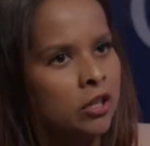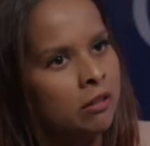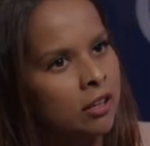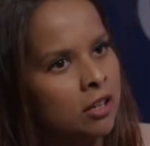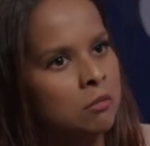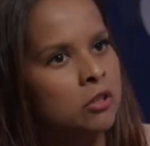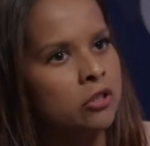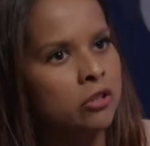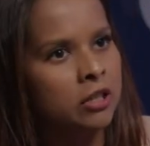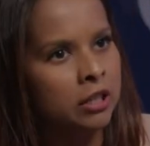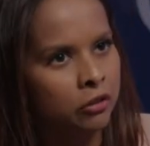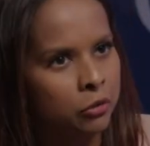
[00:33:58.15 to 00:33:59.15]
Is it
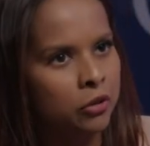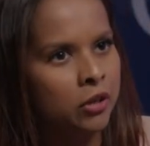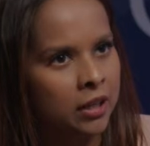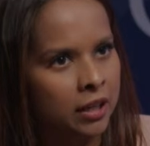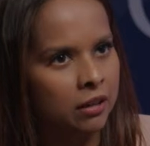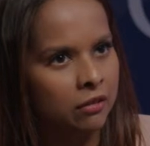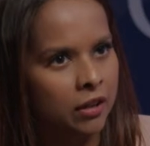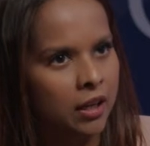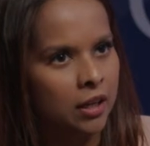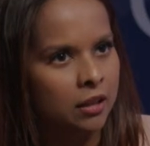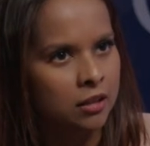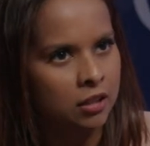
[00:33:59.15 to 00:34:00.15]
commercially lucrative
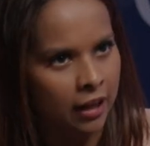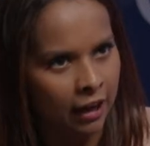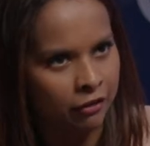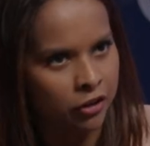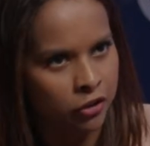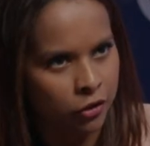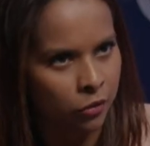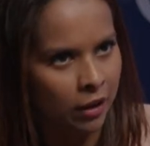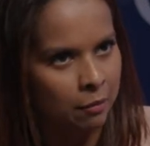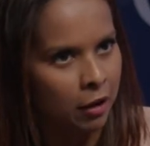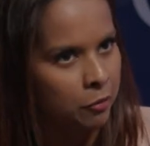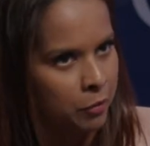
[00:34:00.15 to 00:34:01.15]
to have to do
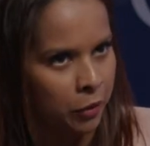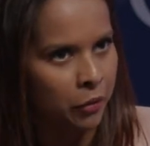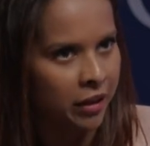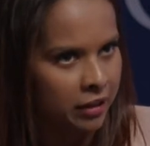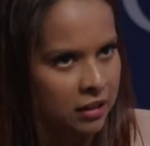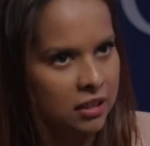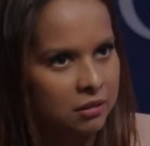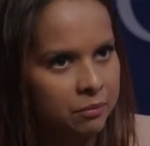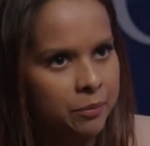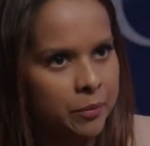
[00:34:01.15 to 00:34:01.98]
them on both ends?